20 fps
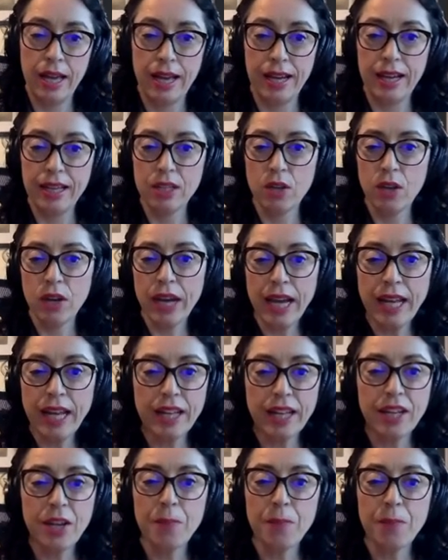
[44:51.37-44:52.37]
and is
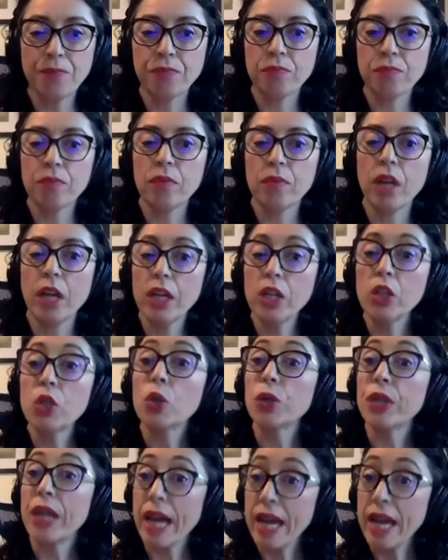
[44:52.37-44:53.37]
located in
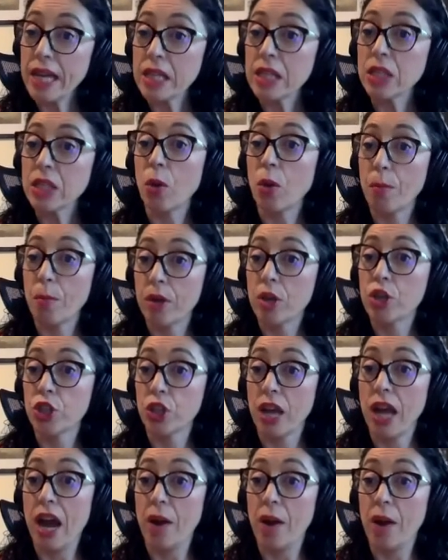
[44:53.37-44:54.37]
today's
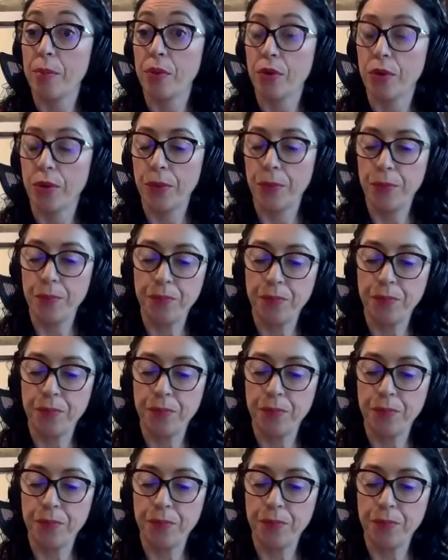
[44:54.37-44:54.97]
commercial arbor.